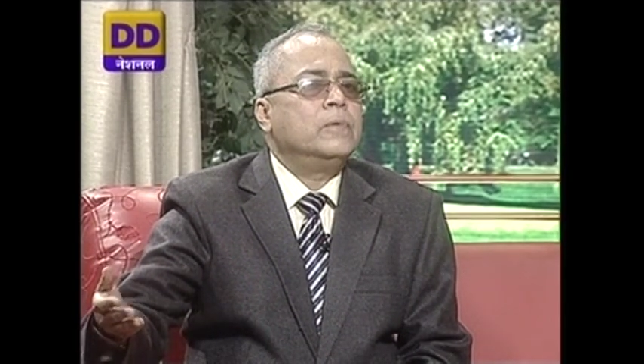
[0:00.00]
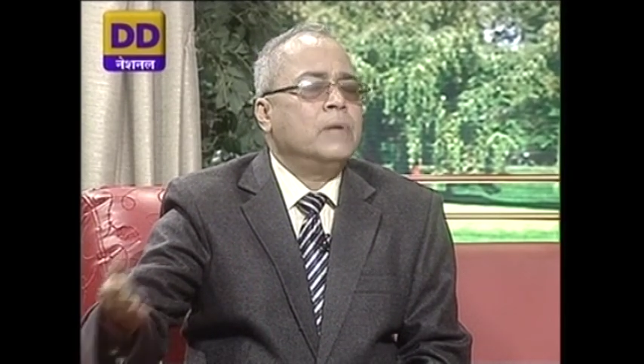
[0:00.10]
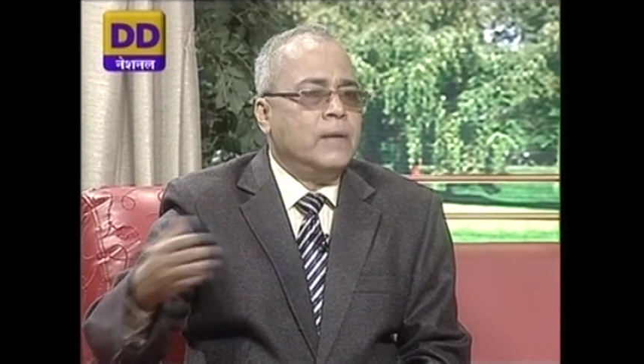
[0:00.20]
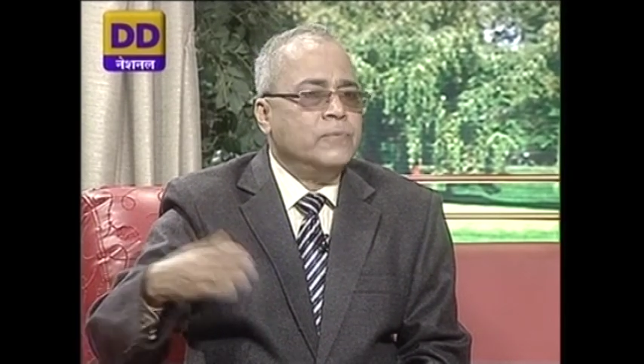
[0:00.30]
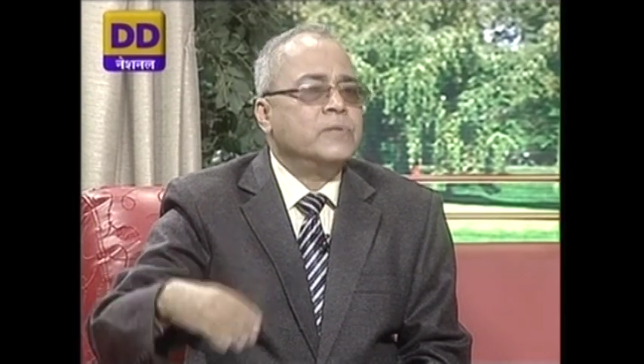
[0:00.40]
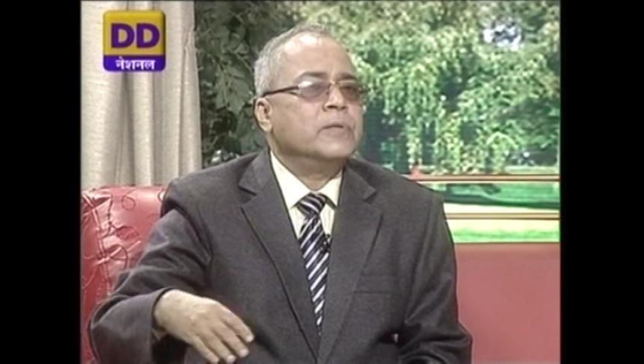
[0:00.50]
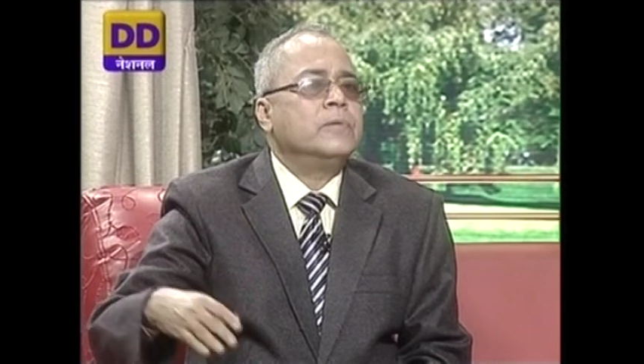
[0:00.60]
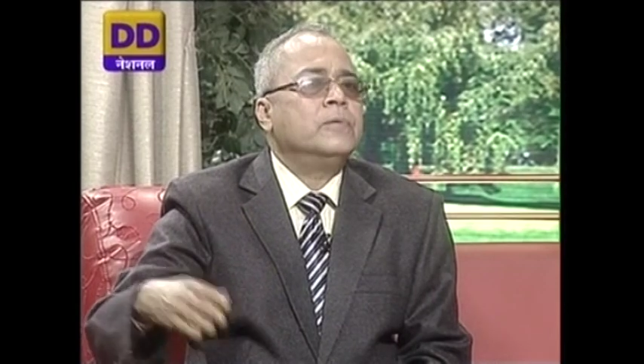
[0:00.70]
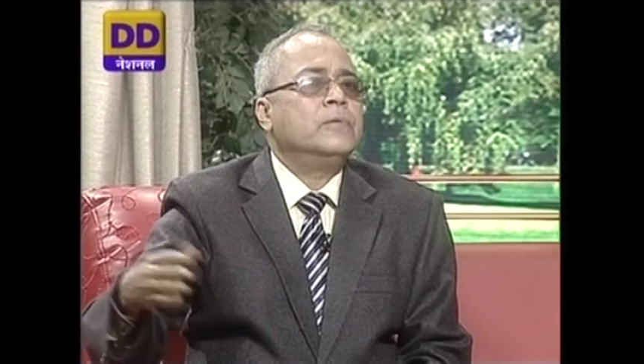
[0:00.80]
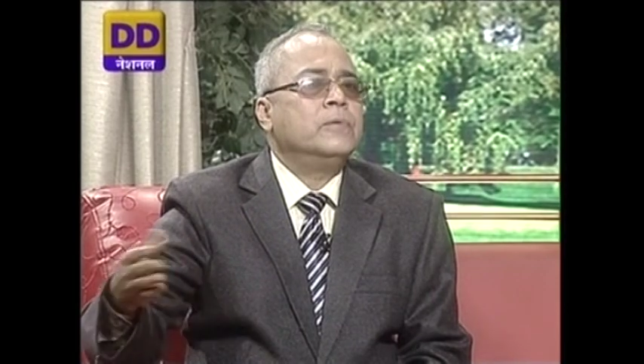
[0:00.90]
loves you,
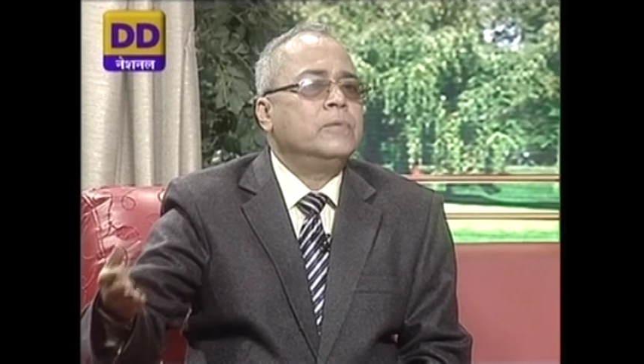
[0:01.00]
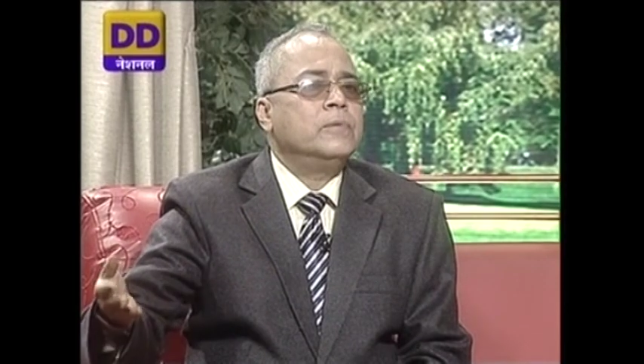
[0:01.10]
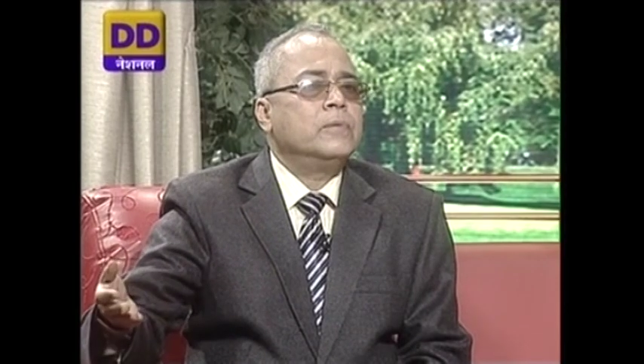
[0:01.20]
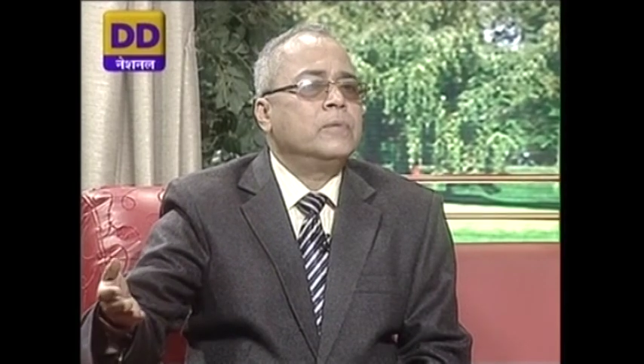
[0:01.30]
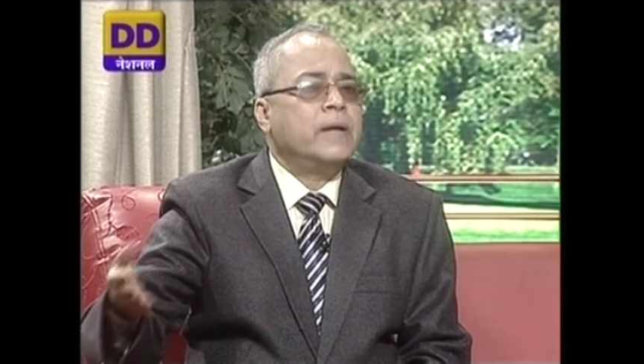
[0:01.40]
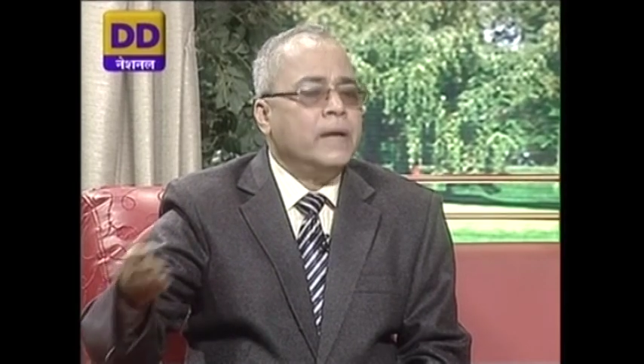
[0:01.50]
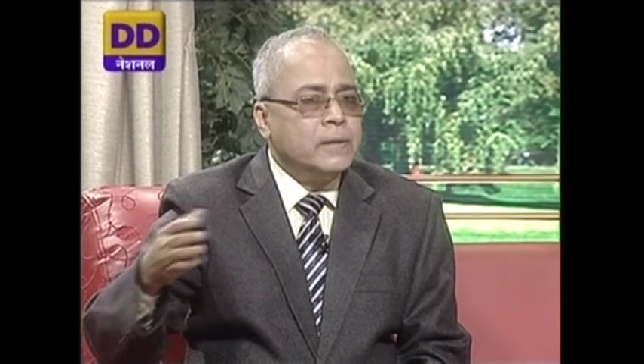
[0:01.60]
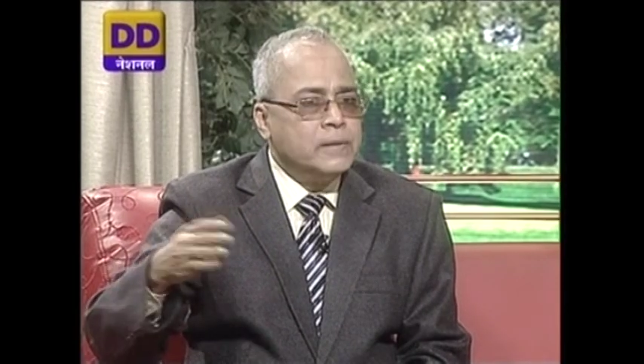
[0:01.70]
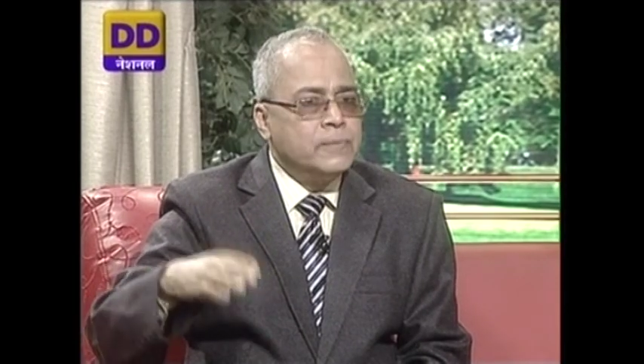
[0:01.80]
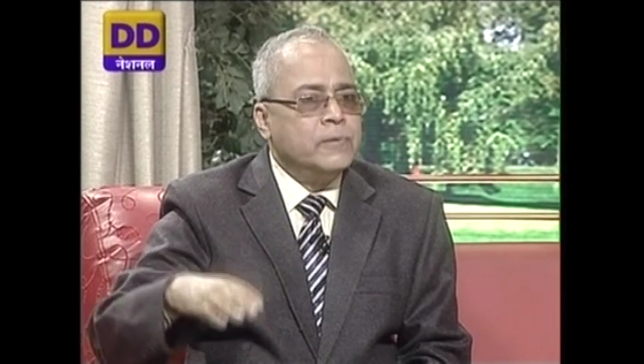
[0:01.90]
who
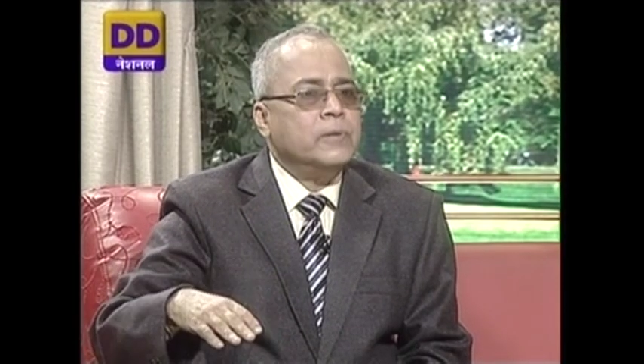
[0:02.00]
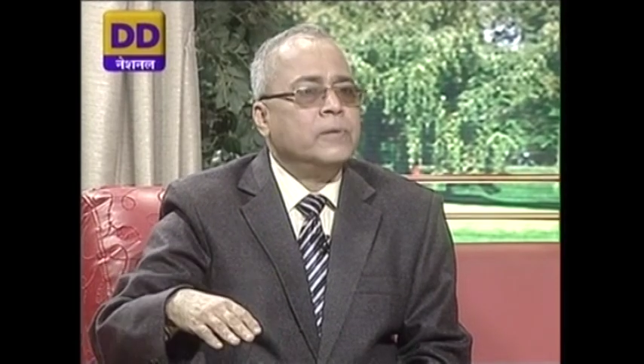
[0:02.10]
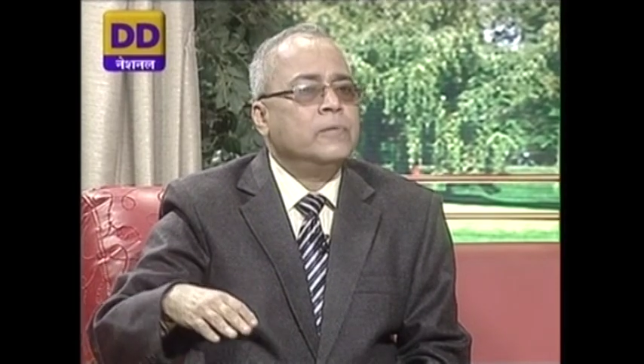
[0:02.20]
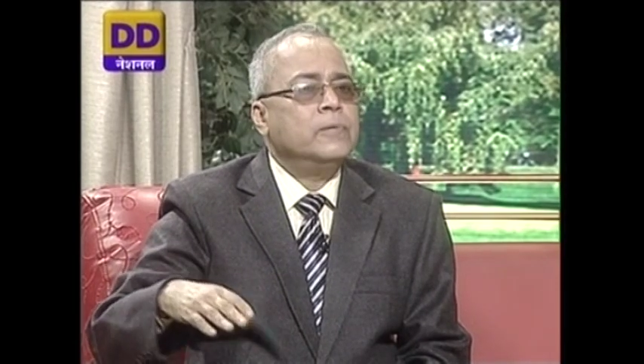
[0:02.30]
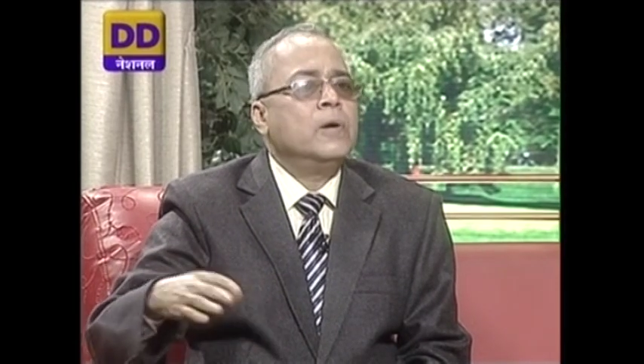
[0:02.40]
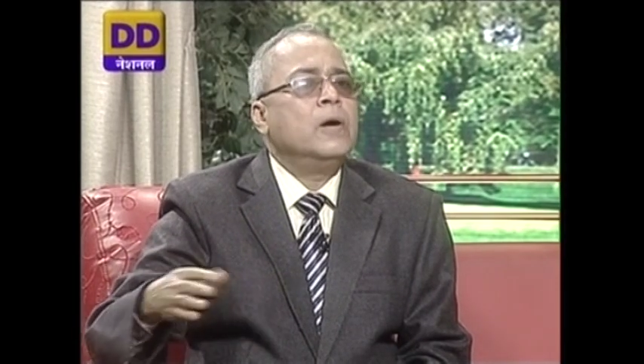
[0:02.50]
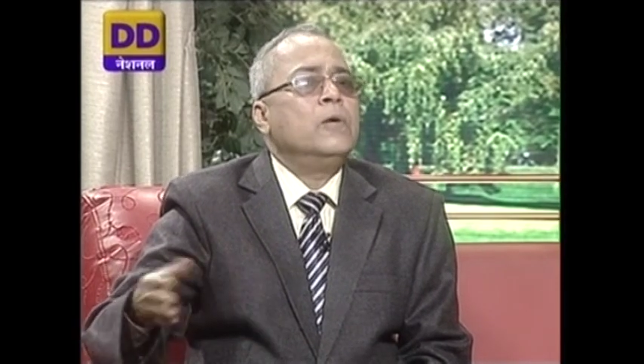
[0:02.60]
cares for you,